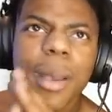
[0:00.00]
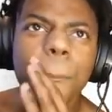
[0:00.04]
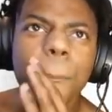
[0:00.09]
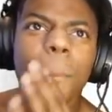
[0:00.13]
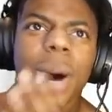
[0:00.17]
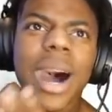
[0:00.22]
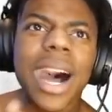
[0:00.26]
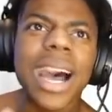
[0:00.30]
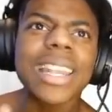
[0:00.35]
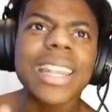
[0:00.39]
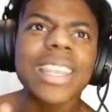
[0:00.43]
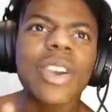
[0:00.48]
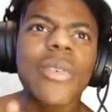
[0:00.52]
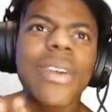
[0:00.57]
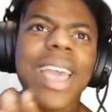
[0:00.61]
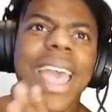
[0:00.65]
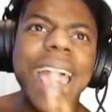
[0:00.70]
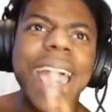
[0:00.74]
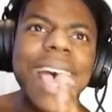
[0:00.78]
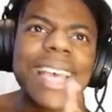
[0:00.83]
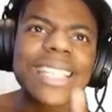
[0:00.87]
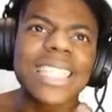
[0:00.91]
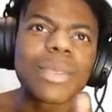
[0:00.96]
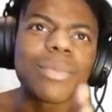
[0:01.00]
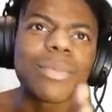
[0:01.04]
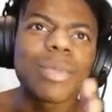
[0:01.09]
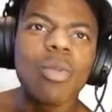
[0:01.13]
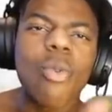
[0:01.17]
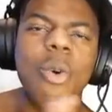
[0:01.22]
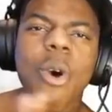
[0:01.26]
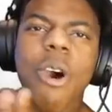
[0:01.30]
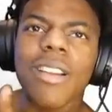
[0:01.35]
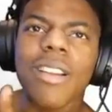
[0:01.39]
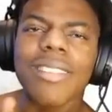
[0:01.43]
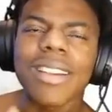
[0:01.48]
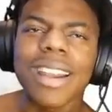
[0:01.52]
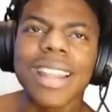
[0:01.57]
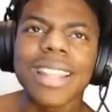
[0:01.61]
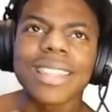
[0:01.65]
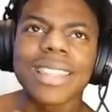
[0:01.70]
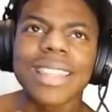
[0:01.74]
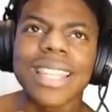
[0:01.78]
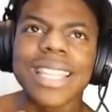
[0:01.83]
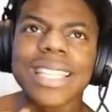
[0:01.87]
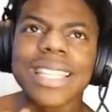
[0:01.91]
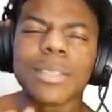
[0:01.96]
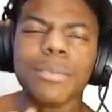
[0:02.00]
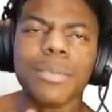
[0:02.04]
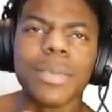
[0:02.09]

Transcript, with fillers: Baniyo, it has to be water in this.